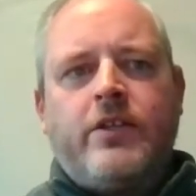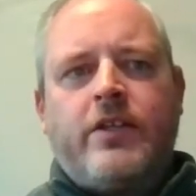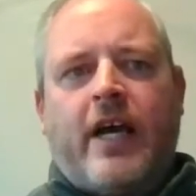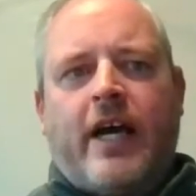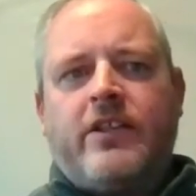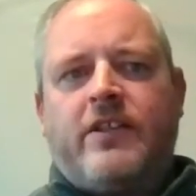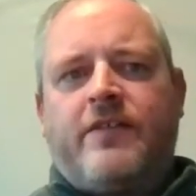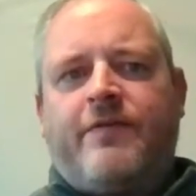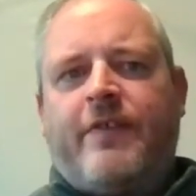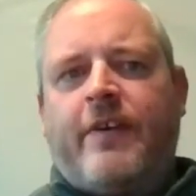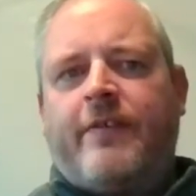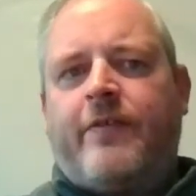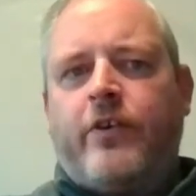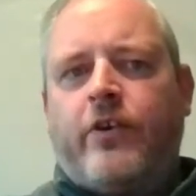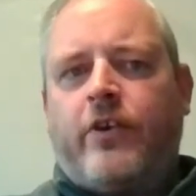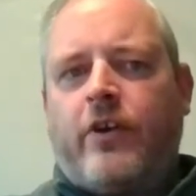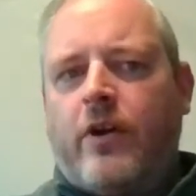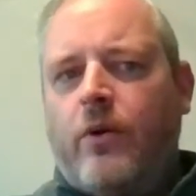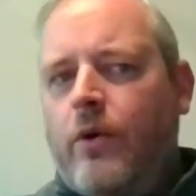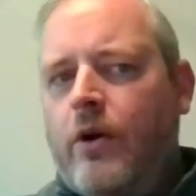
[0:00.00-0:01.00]
So how does Fit for
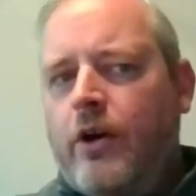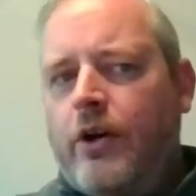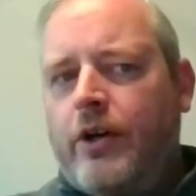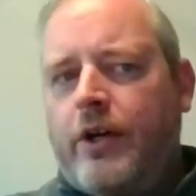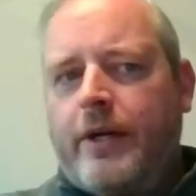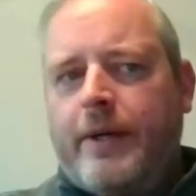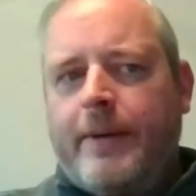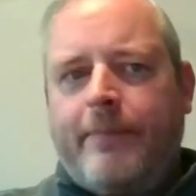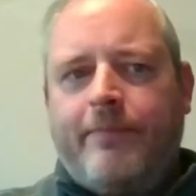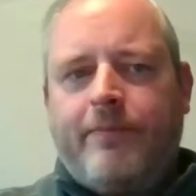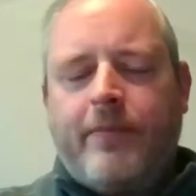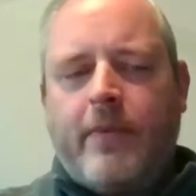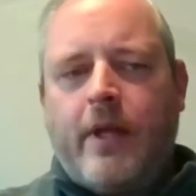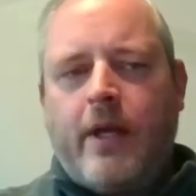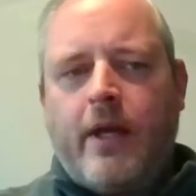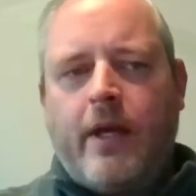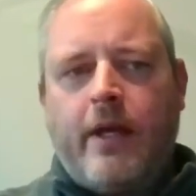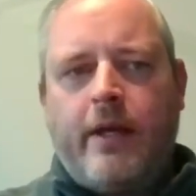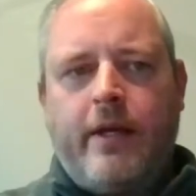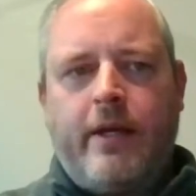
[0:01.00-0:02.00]
Nuclear work?
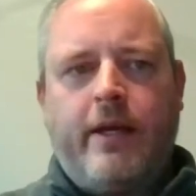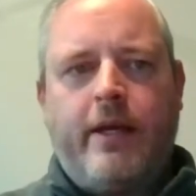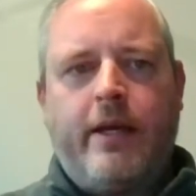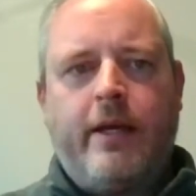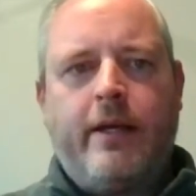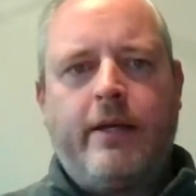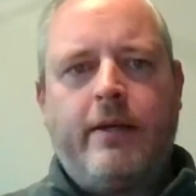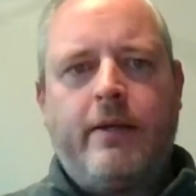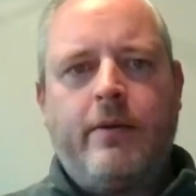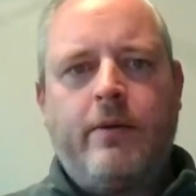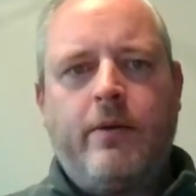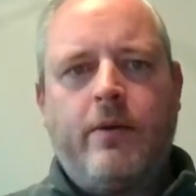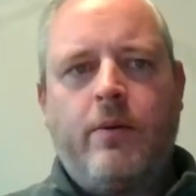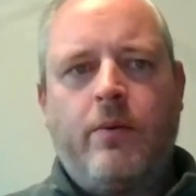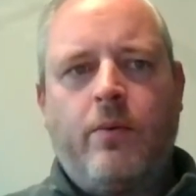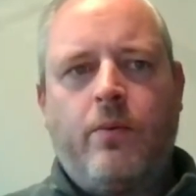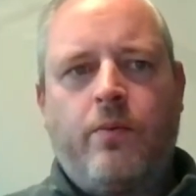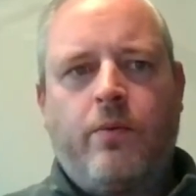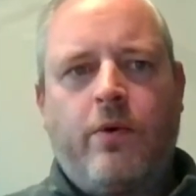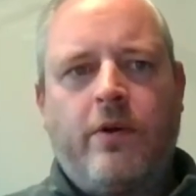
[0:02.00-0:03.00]

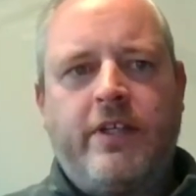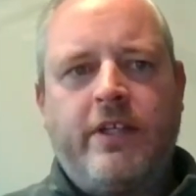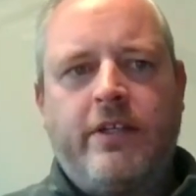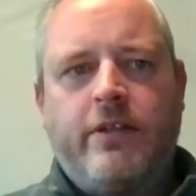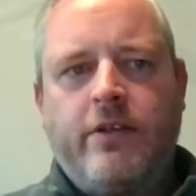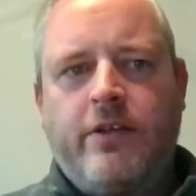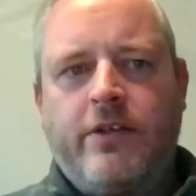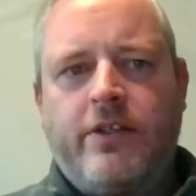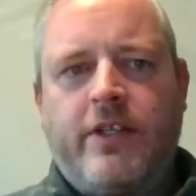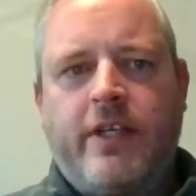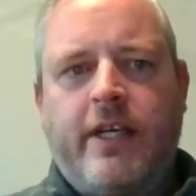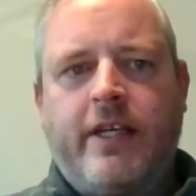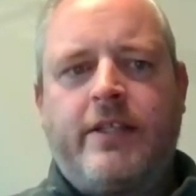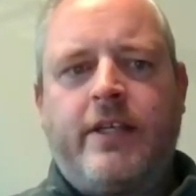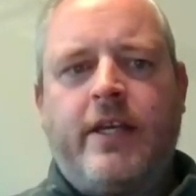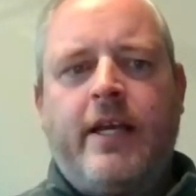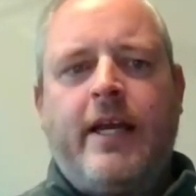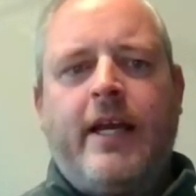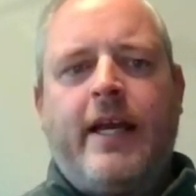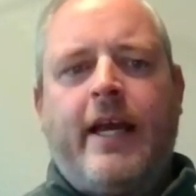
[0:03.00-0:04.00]
What it does
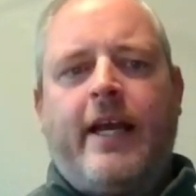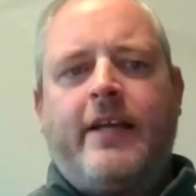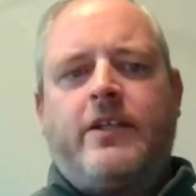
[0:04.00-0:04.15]
is